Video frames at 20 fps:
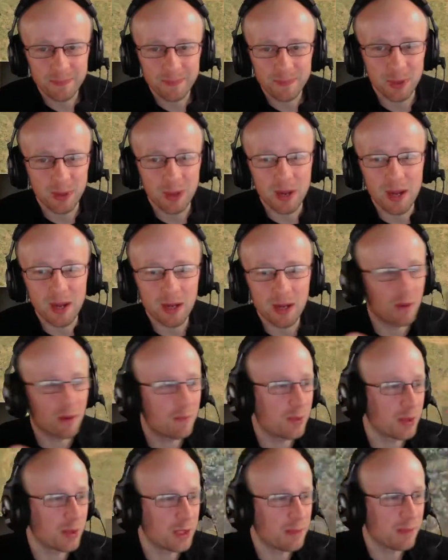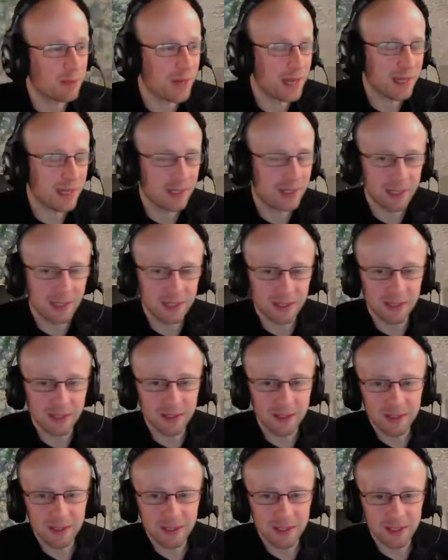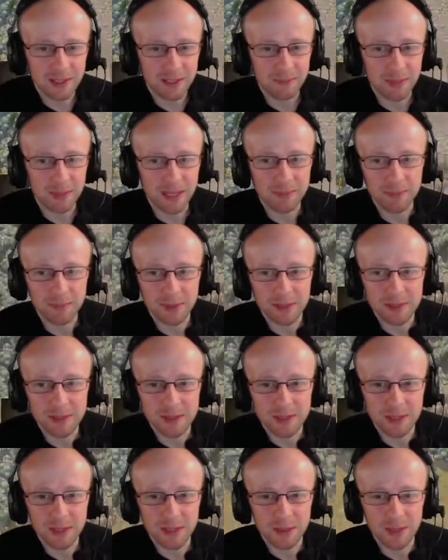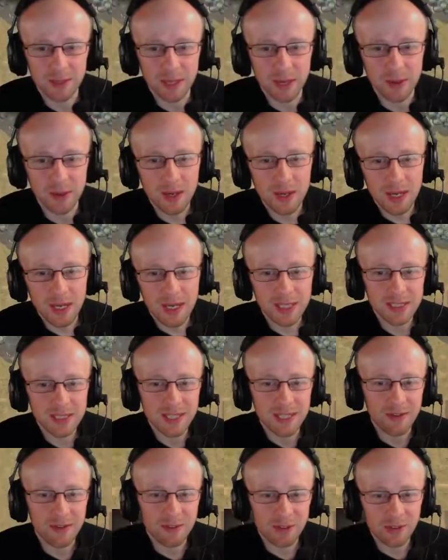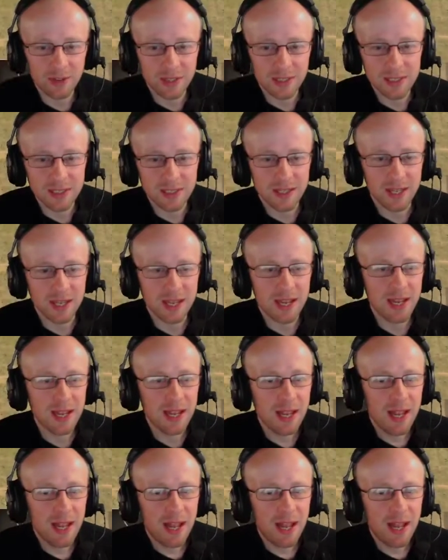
but I got pushed back like a bad person. There we go. His cavalry units there.